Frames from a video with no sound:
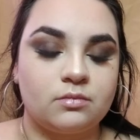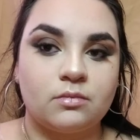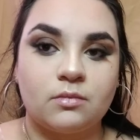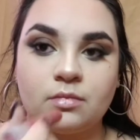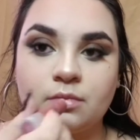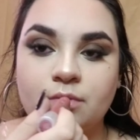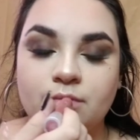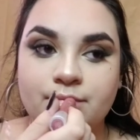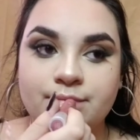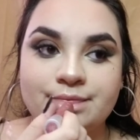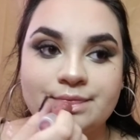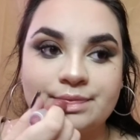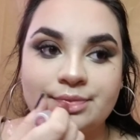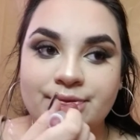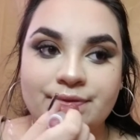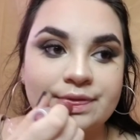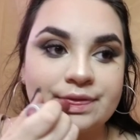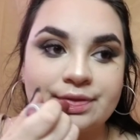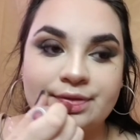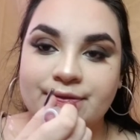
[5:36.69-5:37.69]
my
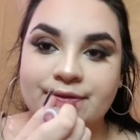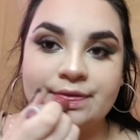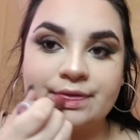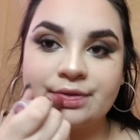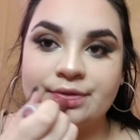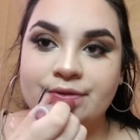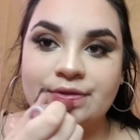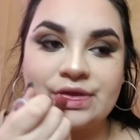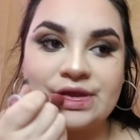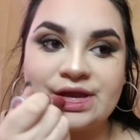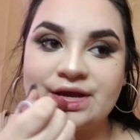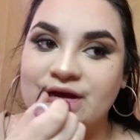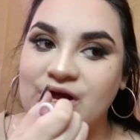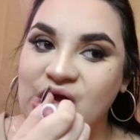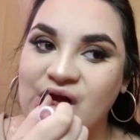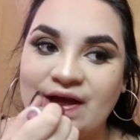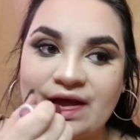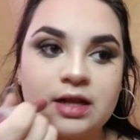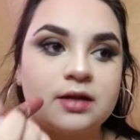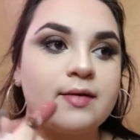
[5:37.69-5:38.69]
lips, I'm using the
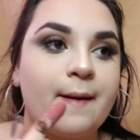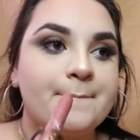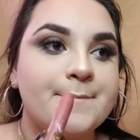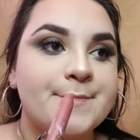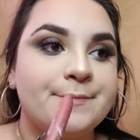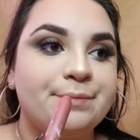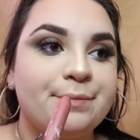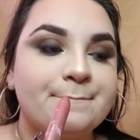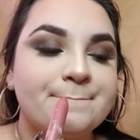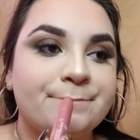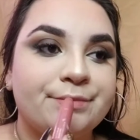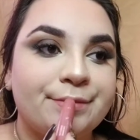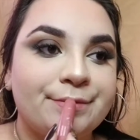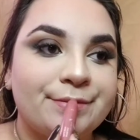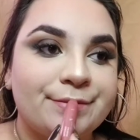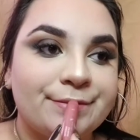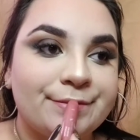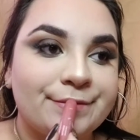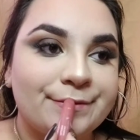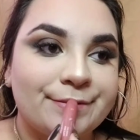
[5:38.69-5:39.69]
Revlon Color Burst
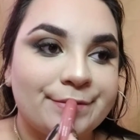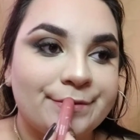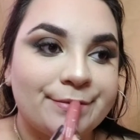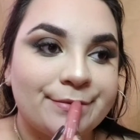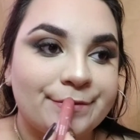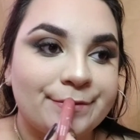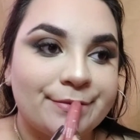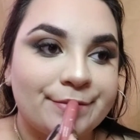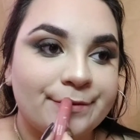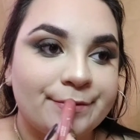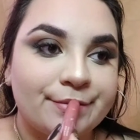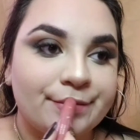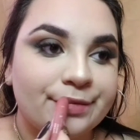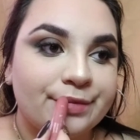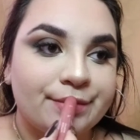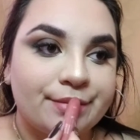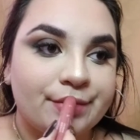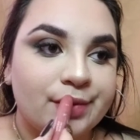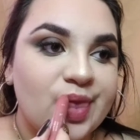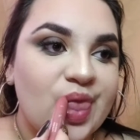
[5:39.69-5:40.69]
Matte Balm in
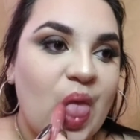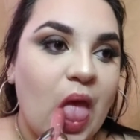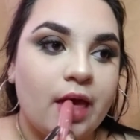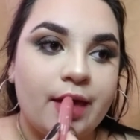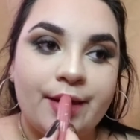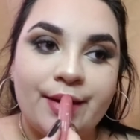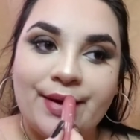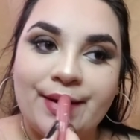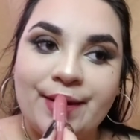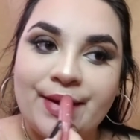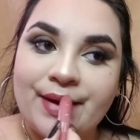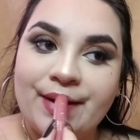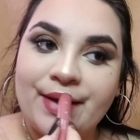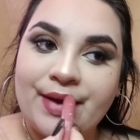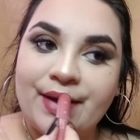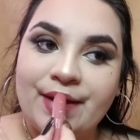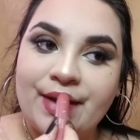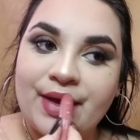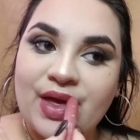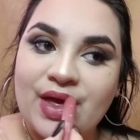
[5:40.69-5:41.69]

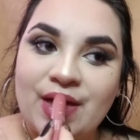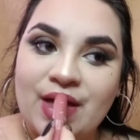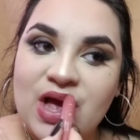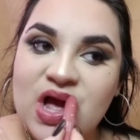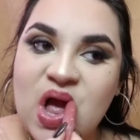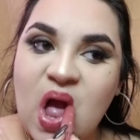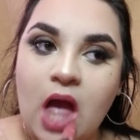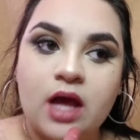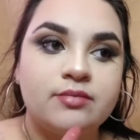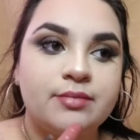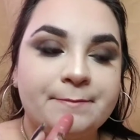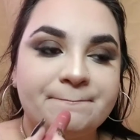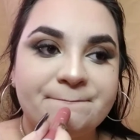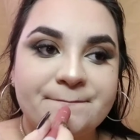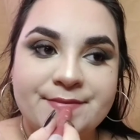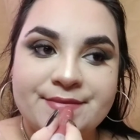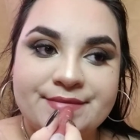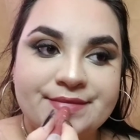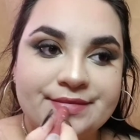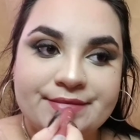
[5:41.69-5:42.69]

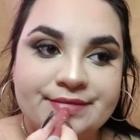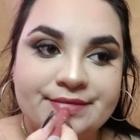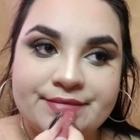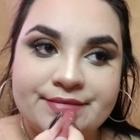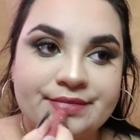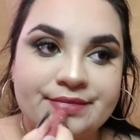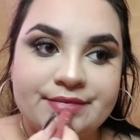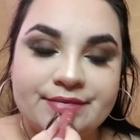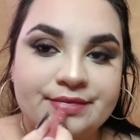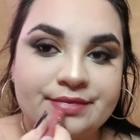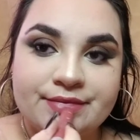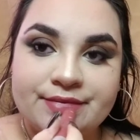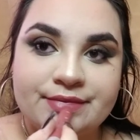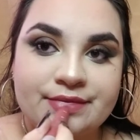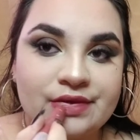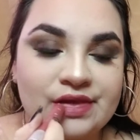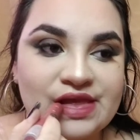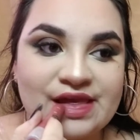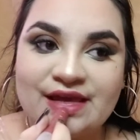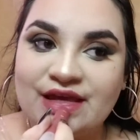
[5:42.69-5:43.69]
2225 or
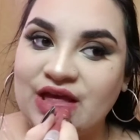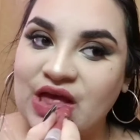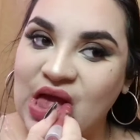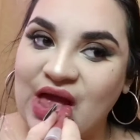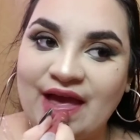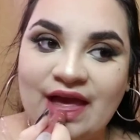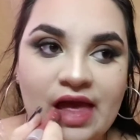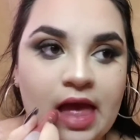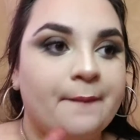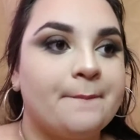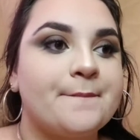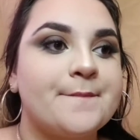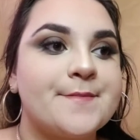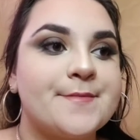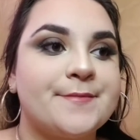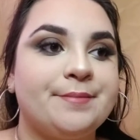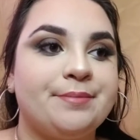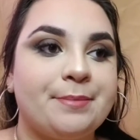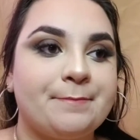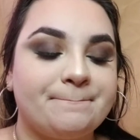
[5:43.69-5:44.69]
something like that
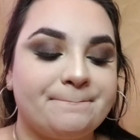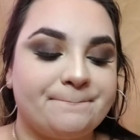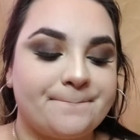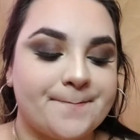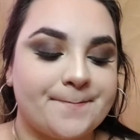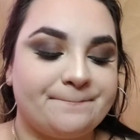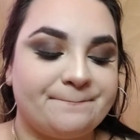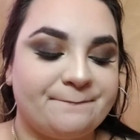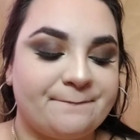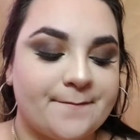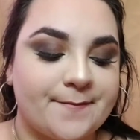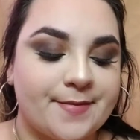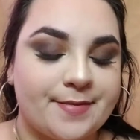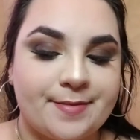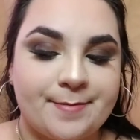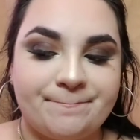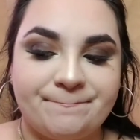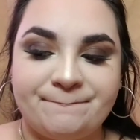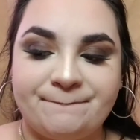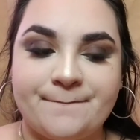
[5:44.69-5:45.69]
in Sultry.
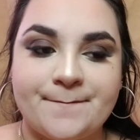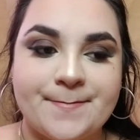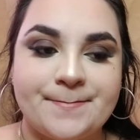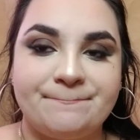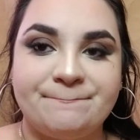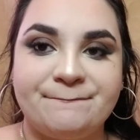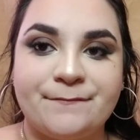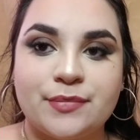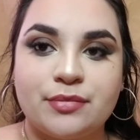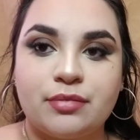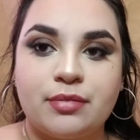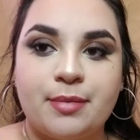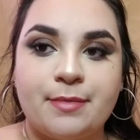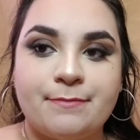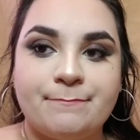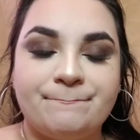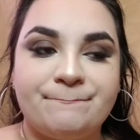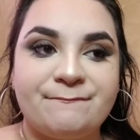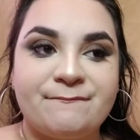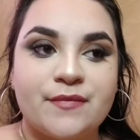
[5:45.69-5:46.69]
And then I'm going
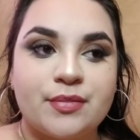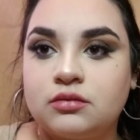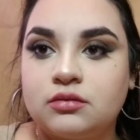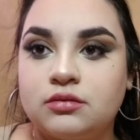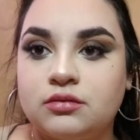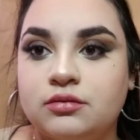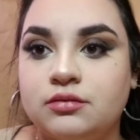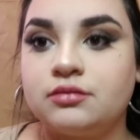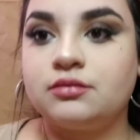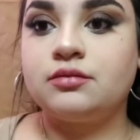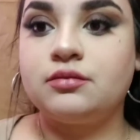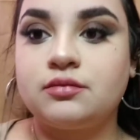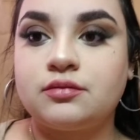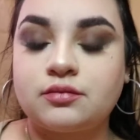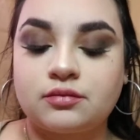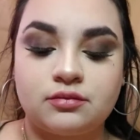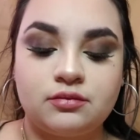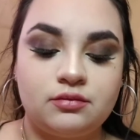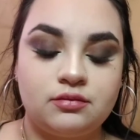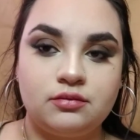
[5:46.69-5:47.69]
in with a NYX
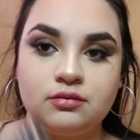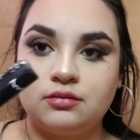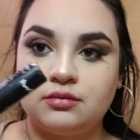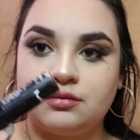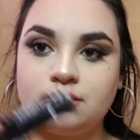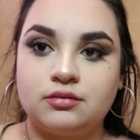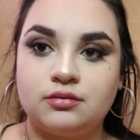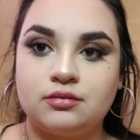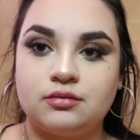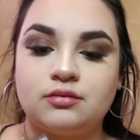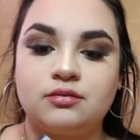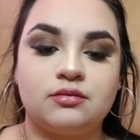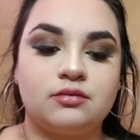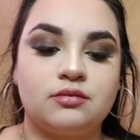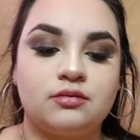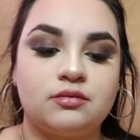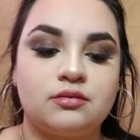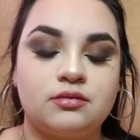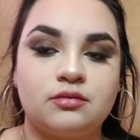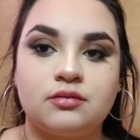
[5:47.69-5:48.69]
lipstick that I
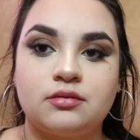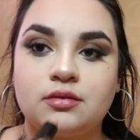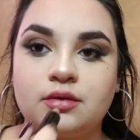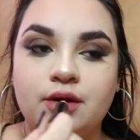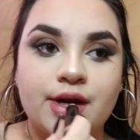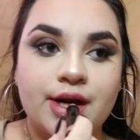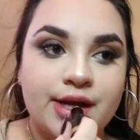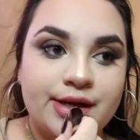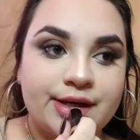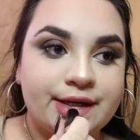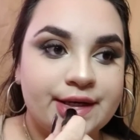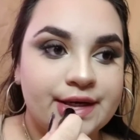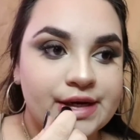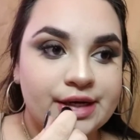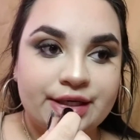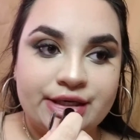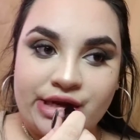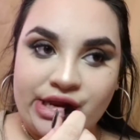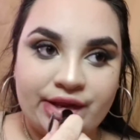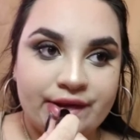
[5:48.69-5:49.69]
unfortunately
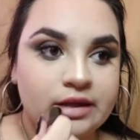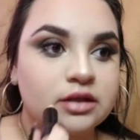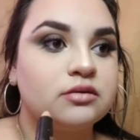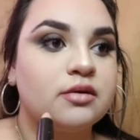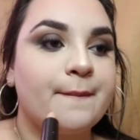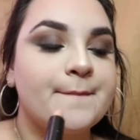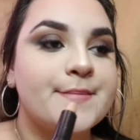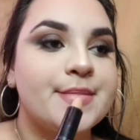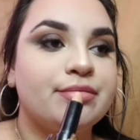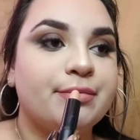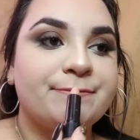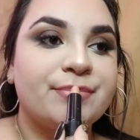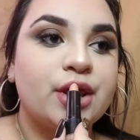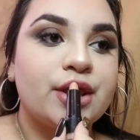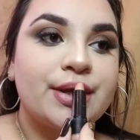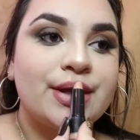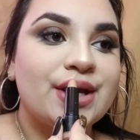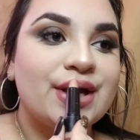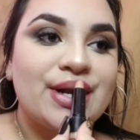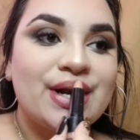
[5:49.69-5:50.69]
don't know the name
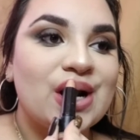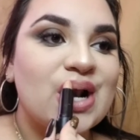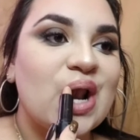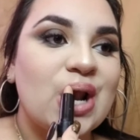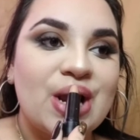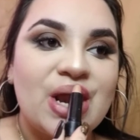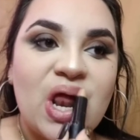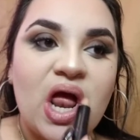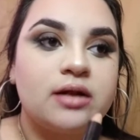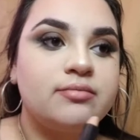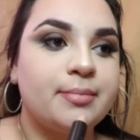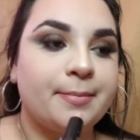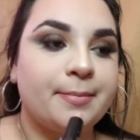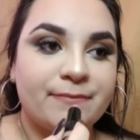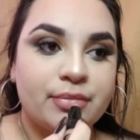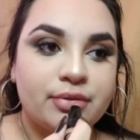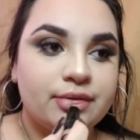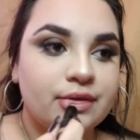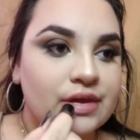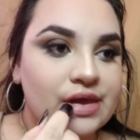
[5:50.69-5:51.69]
of because the
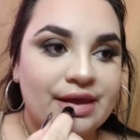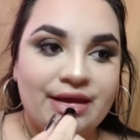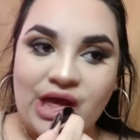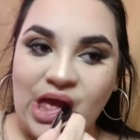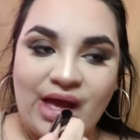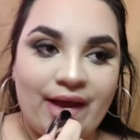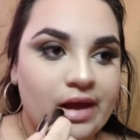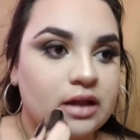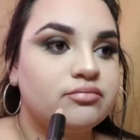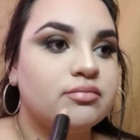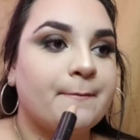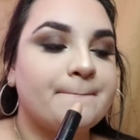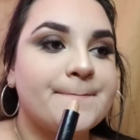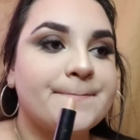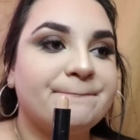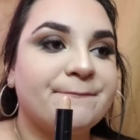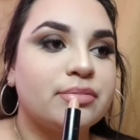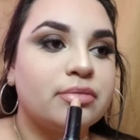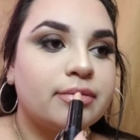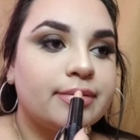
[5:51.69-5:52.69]
tag is
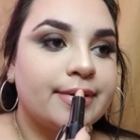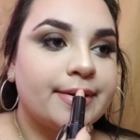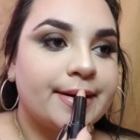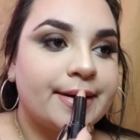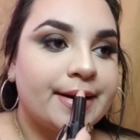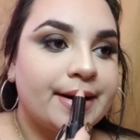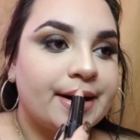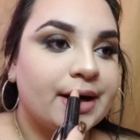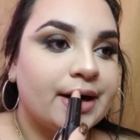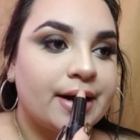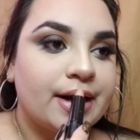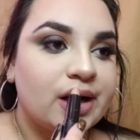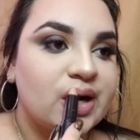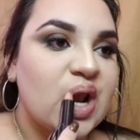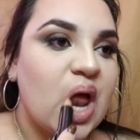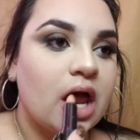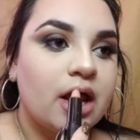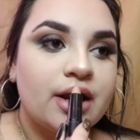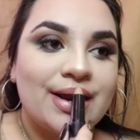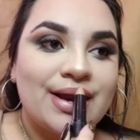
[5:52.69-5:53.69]
worn out or whatever.
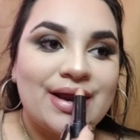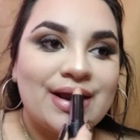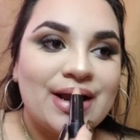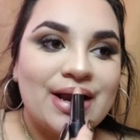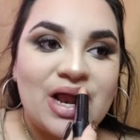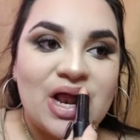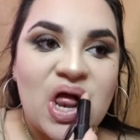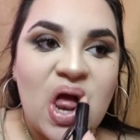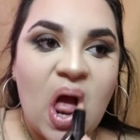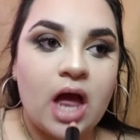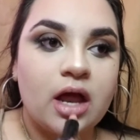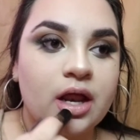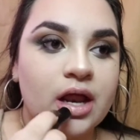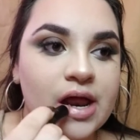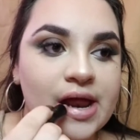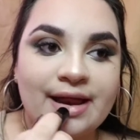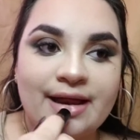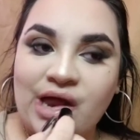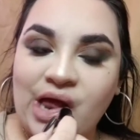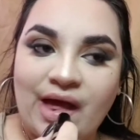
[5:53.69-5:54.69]
And then I went
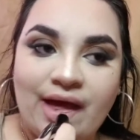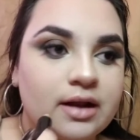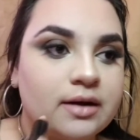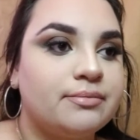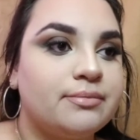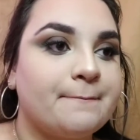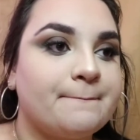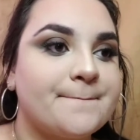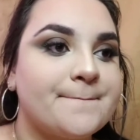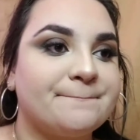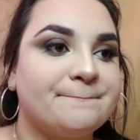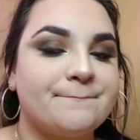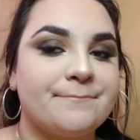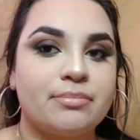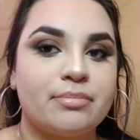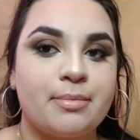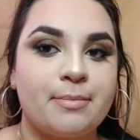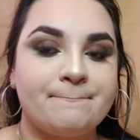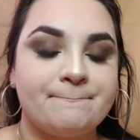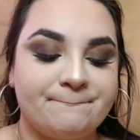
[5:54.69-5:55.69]
over top
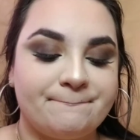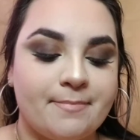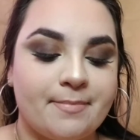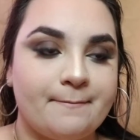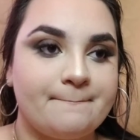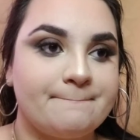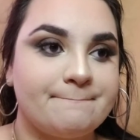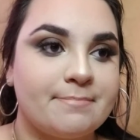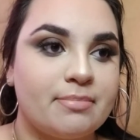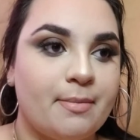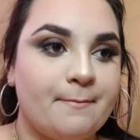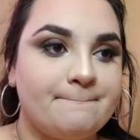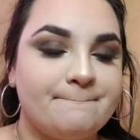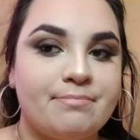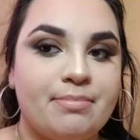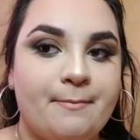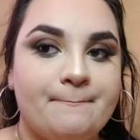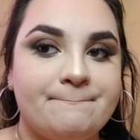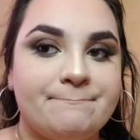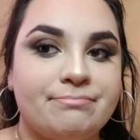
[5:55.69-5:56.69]
with a
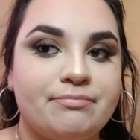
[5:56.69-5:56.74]
Motives lip